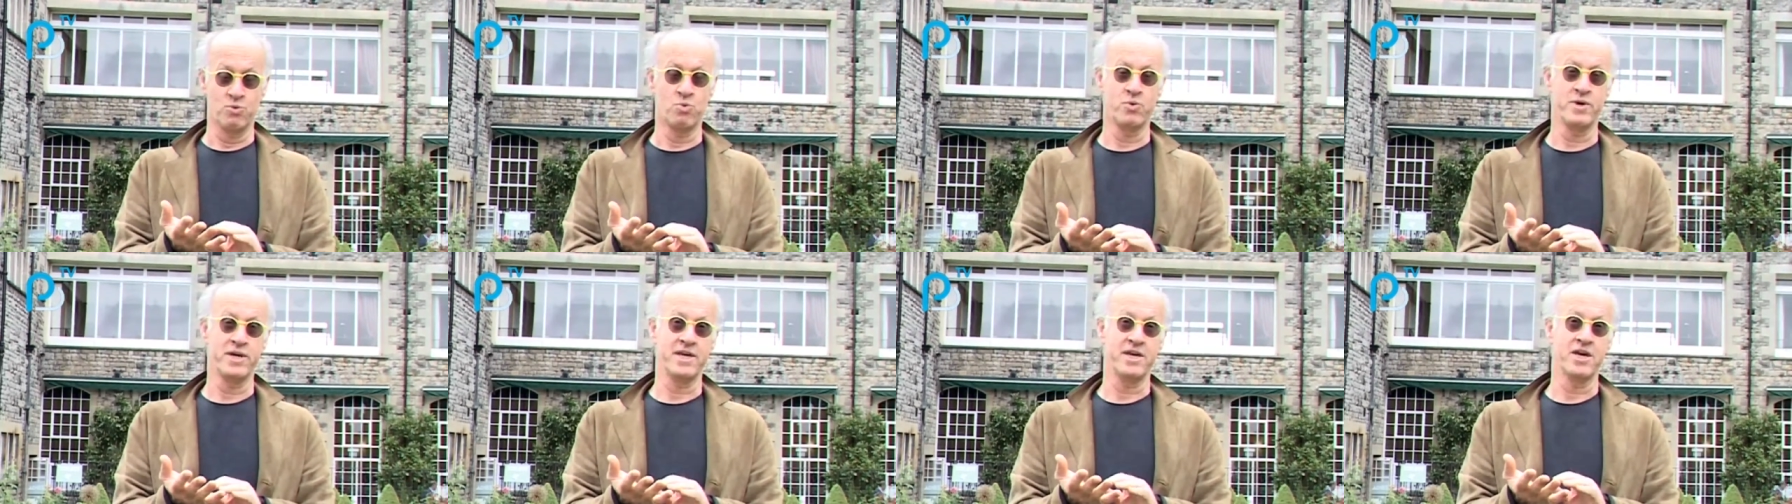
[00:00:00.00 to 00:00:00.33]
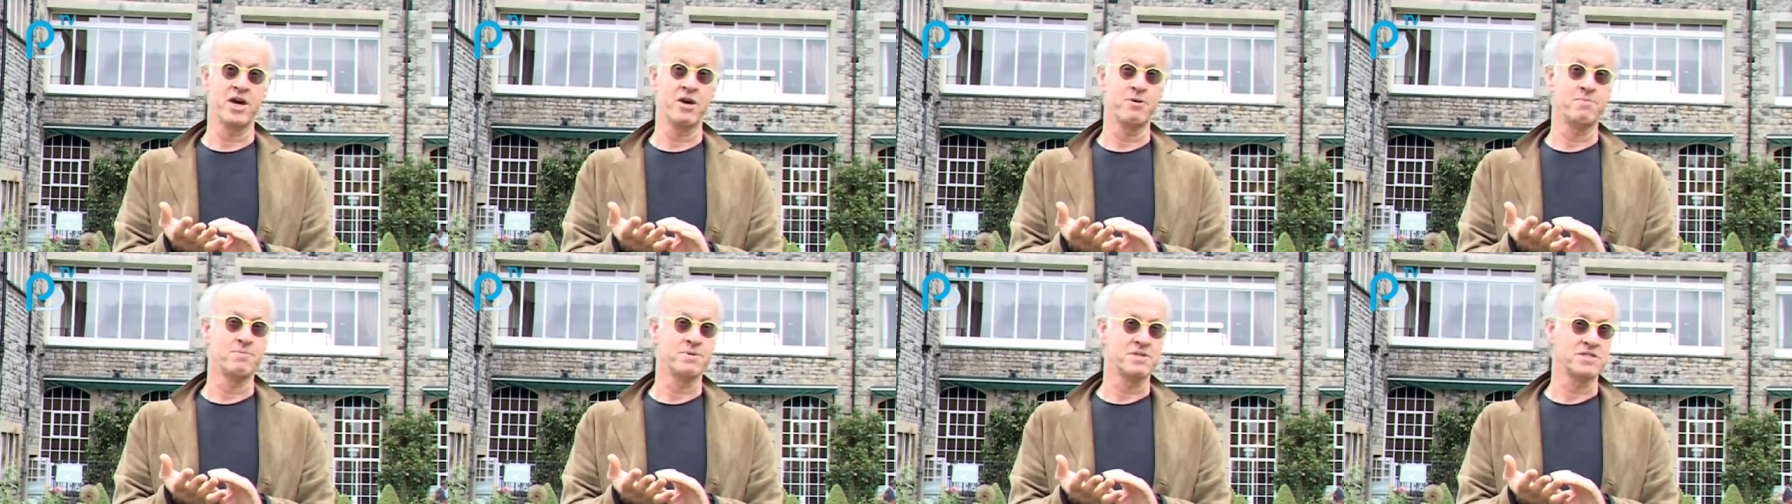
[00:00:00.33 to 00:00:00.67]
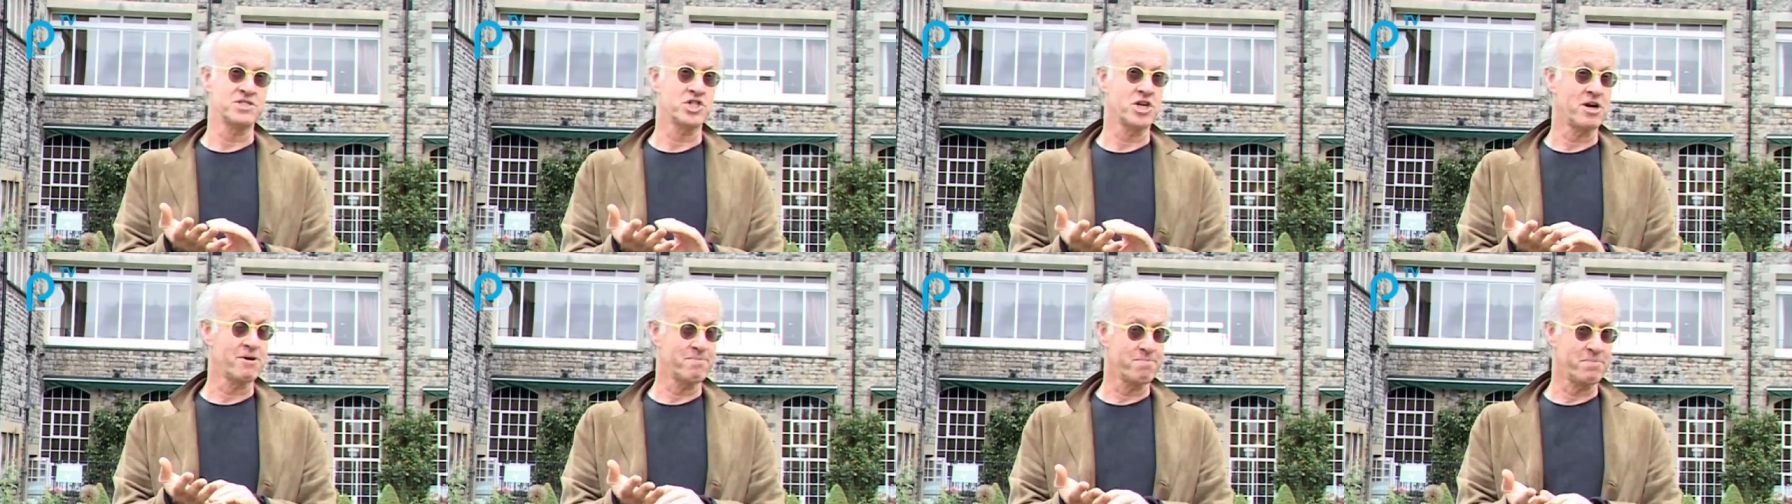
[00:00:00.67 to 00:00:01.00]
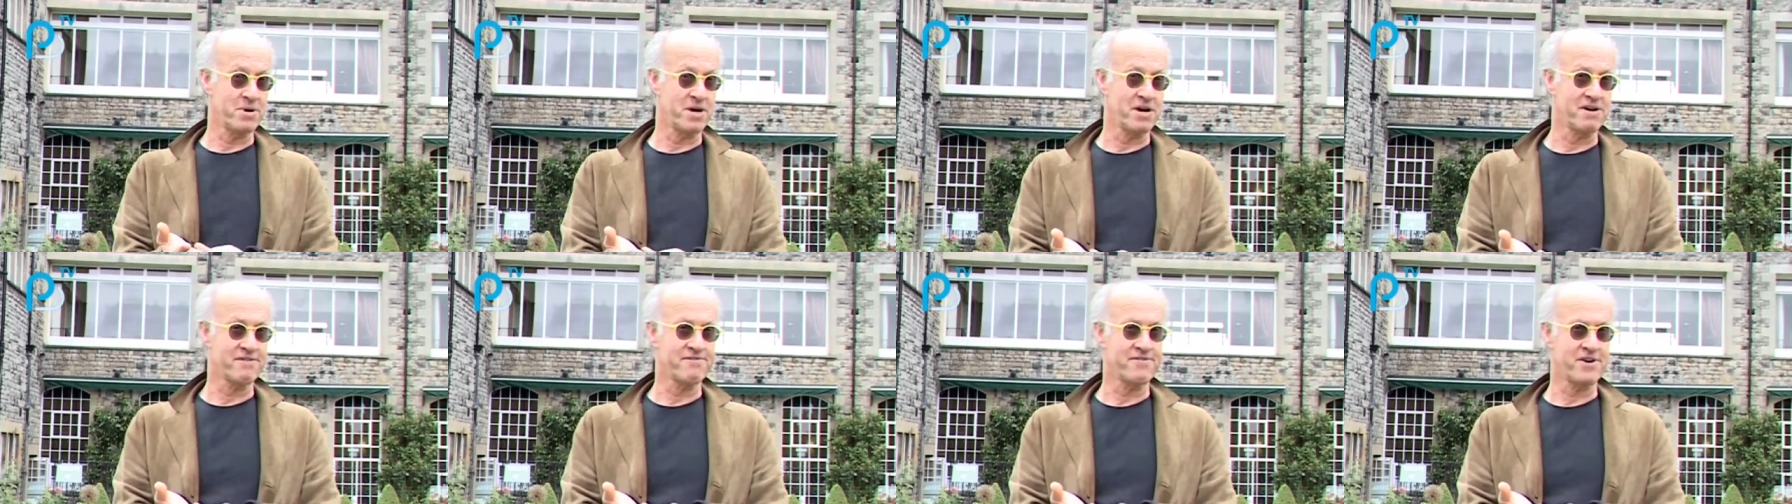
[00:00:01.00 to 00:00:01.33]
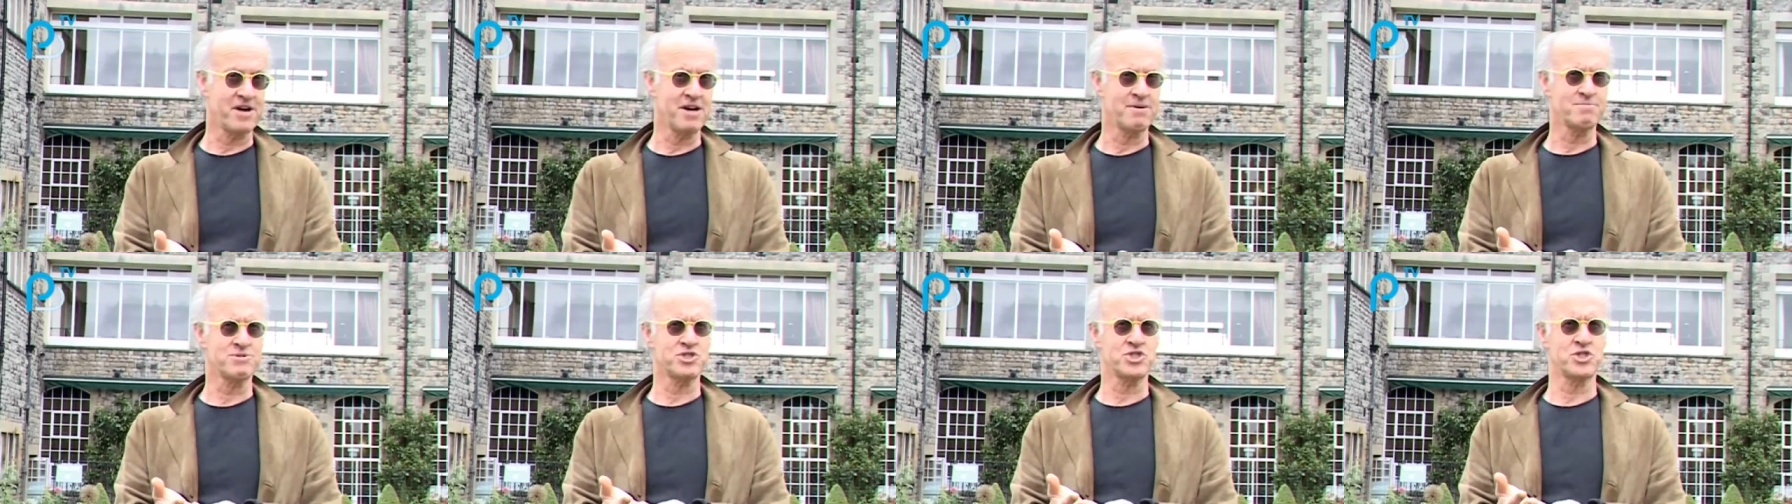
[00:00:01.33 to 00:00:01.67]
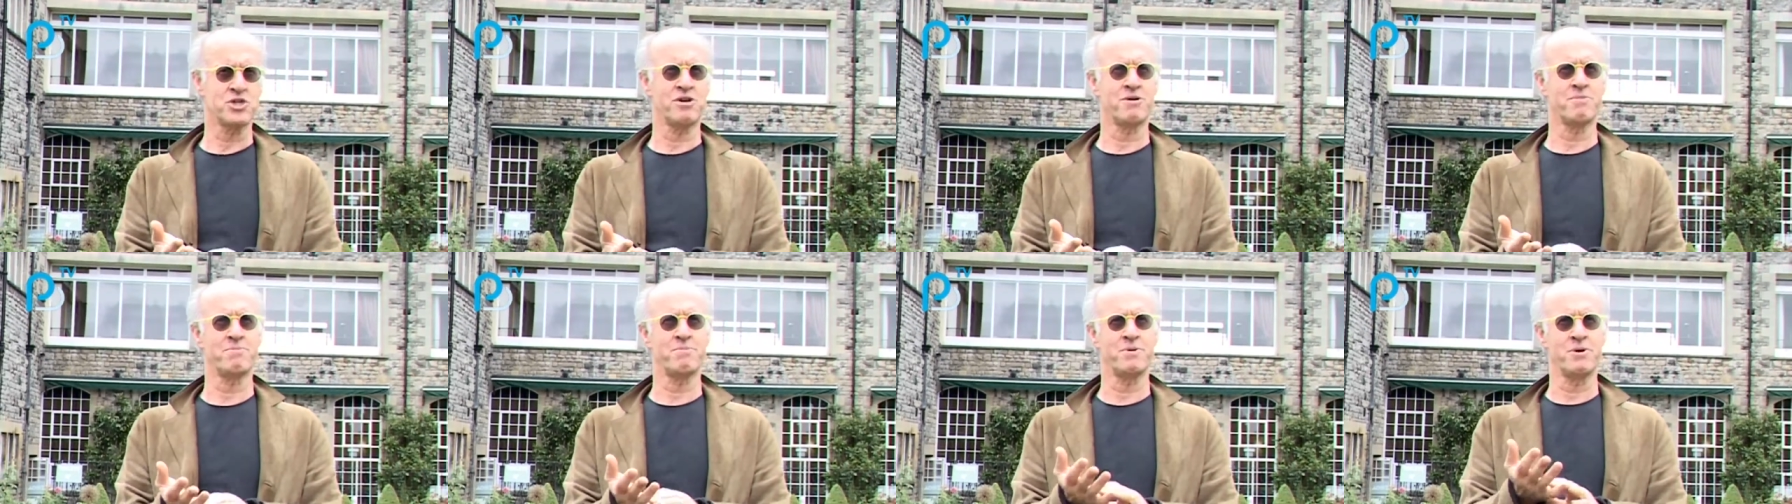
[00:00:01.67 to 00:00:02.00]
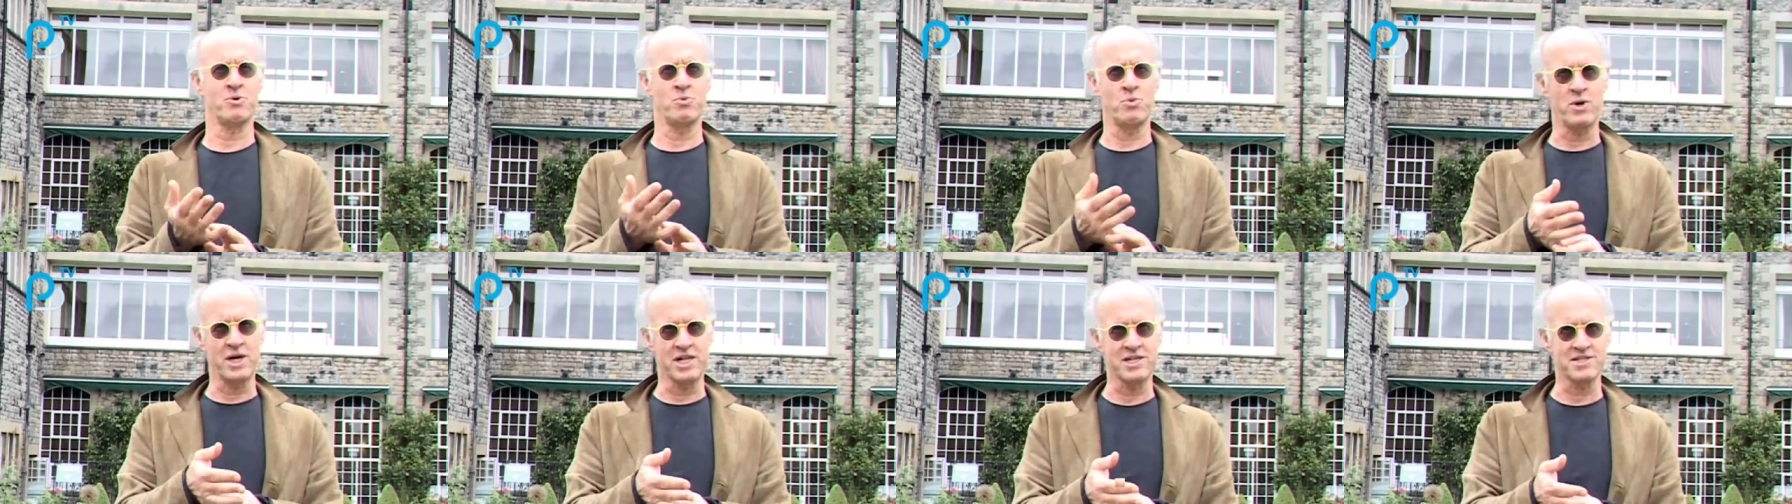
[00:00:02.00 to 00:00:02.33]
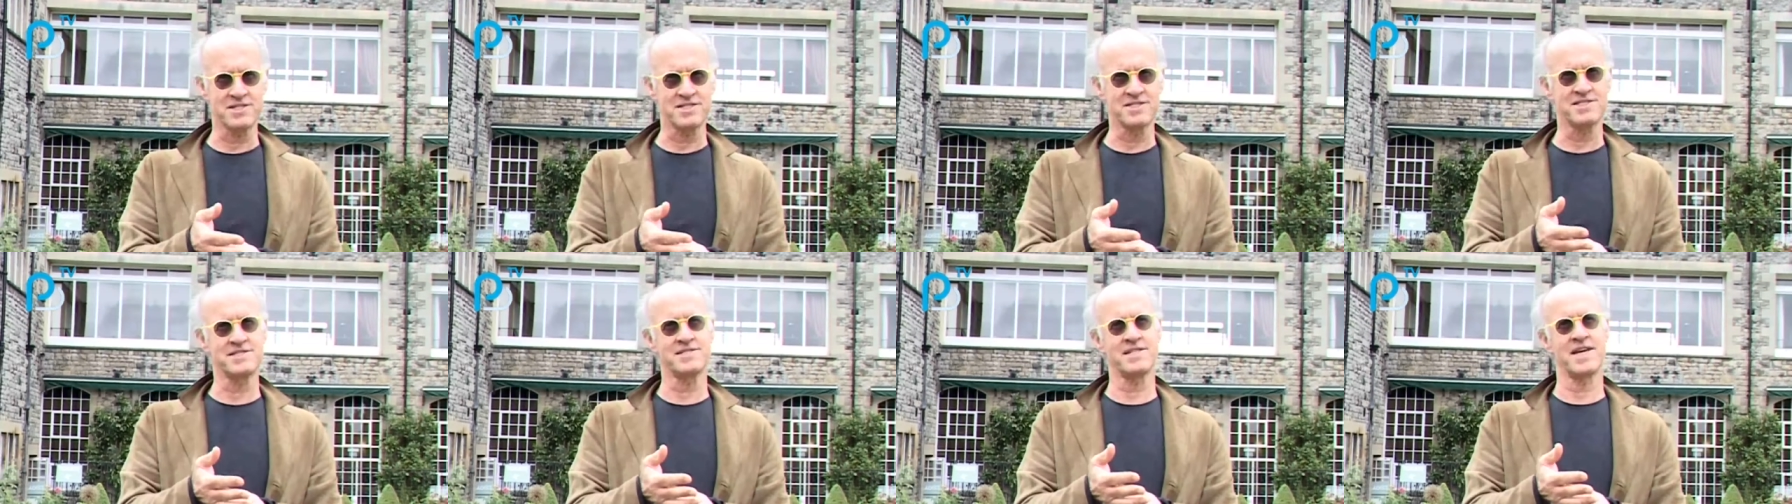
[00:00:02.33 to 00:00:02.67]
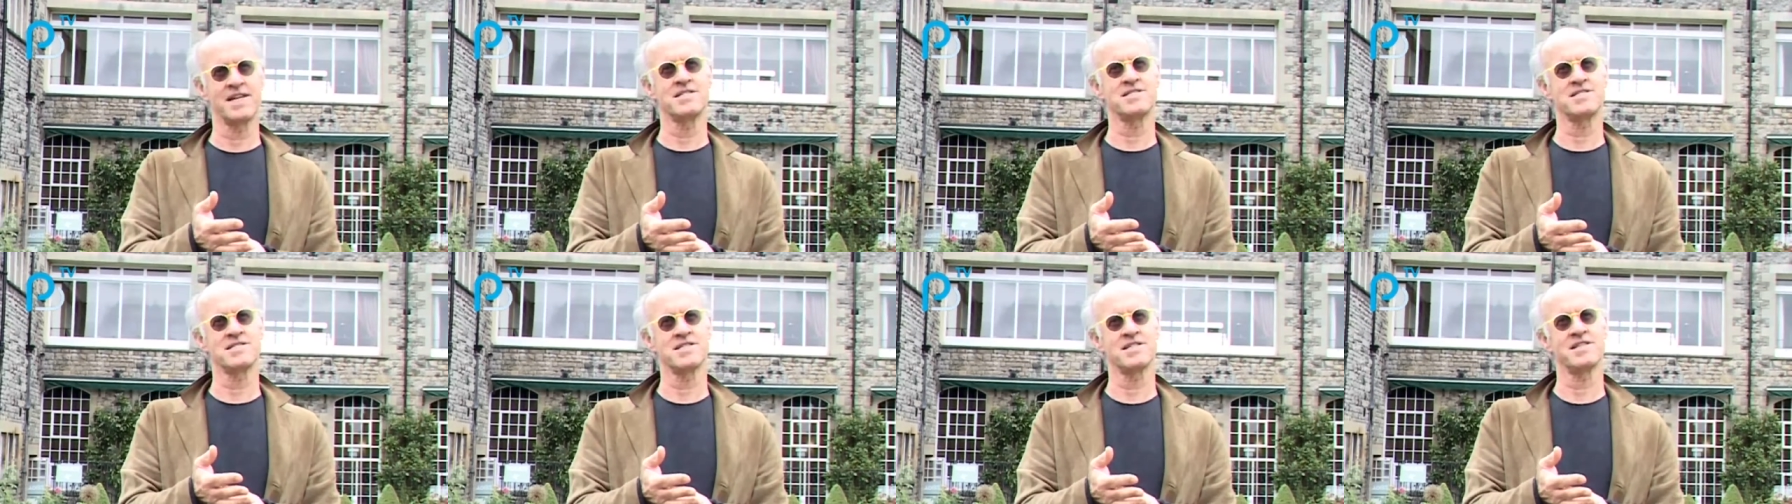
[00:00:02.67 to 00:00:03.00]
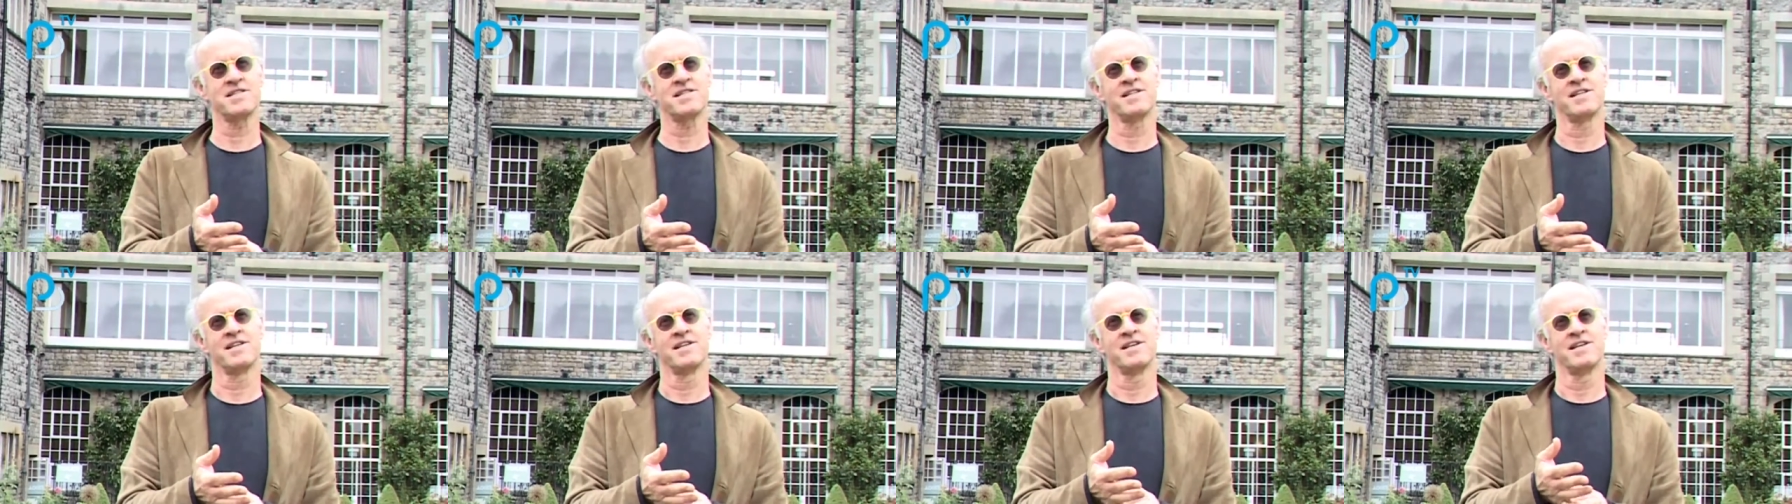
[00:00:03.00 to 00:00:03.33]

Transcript: We opened a Sharpham Park farm shop, a wellness centre,